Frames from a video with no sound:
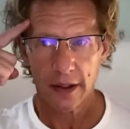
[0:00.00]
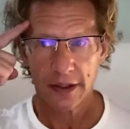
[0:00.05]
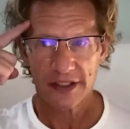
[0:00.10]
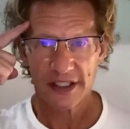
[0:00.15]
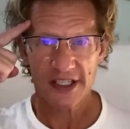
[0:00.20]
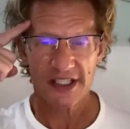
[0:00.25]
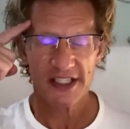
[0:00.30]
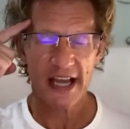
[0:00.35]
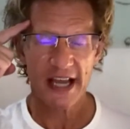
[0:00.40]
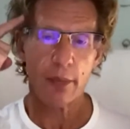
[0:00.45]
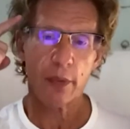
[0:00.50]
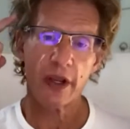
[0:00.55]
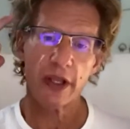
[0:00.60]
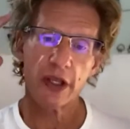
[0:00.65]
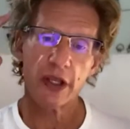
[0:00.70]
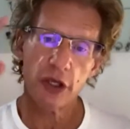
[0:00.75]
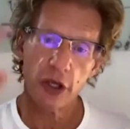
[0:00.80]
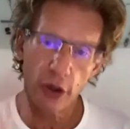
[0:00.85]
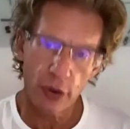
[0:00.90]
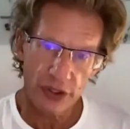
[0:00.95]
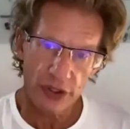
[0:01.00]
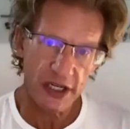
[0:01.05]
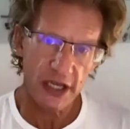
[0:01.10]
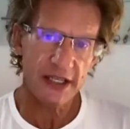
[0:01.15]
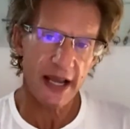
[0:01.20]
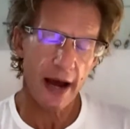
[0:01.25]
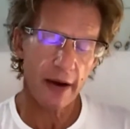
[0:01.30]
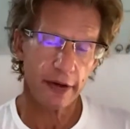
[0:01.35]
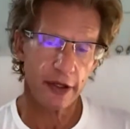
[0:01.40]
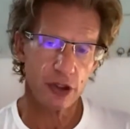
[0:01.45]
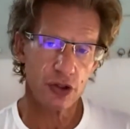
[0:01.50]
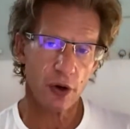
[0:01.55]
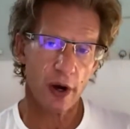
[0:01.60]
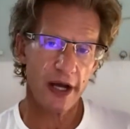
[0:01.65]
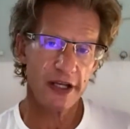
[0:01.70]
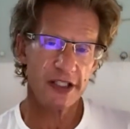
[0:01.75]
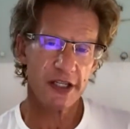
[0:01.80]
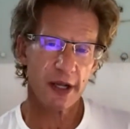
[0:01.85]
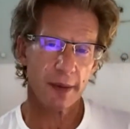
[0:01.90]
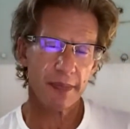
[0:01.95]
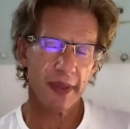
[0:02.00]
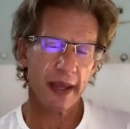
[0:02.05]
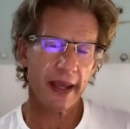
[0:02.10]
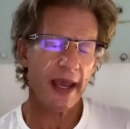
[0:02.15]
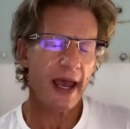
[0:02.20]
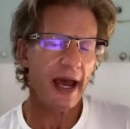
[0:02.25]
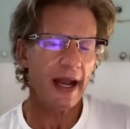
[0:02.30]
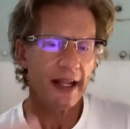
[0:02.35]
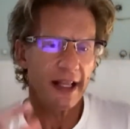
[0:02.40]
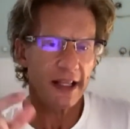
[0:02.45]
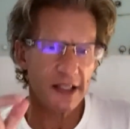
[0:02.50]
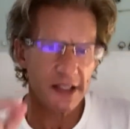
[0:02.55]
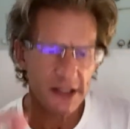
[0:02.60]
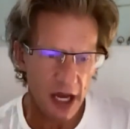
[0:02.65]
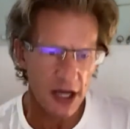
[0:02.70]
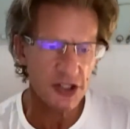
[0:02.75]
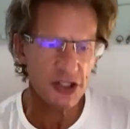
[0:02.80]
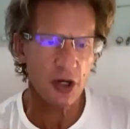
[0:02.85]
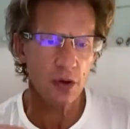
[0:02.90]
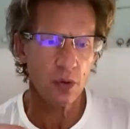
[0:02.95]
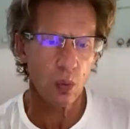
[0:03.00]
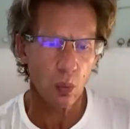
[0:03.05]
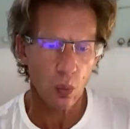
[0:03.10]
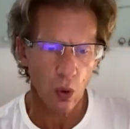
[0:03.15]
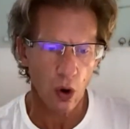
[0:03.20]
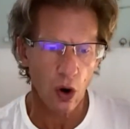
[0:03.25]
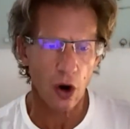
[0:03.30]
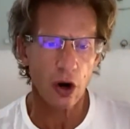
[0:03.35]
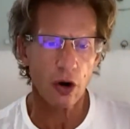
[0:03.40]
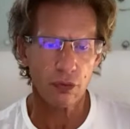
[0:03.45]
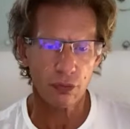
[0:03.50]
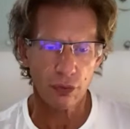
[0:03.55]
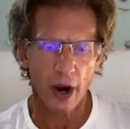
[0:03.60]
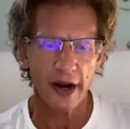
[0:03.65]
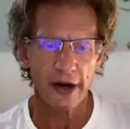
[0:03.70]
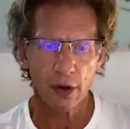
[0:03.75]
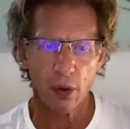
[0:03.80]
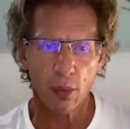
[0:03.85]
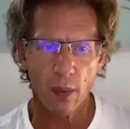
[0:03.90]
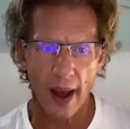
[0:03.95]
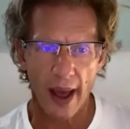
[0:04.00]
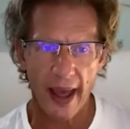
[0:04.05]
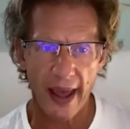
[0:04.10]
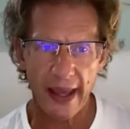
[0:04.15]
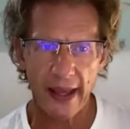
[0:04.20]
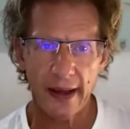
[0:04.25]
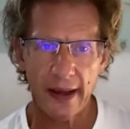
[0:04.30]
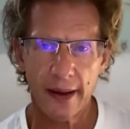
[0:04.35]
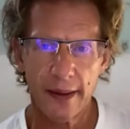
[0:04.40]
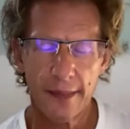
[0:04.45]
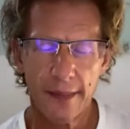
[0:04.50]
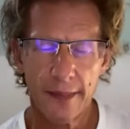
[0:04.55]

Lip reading: to say, when you sit down and try something and it doesn't work right away,